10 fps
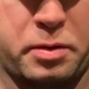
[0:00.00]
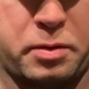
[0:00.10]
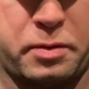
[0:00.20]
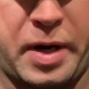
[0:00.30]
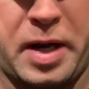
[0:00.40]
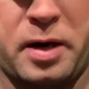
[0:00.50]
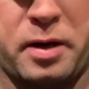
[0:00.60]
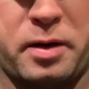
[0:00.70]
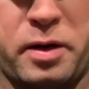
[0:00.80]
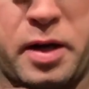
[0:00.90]
Right
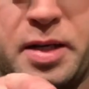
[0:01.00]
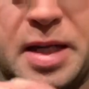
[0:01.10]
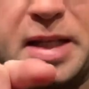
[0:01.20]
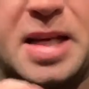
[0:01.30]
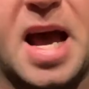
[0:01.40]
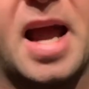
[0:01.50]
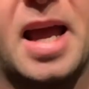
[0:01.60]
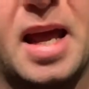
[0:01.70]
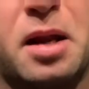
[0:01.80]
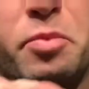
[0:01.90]
here, you're gonna take the tag
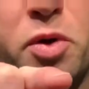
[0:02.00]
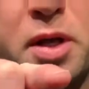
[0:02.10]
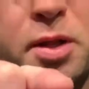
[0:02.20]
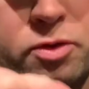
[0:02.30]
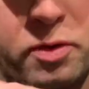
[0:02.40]
in and put through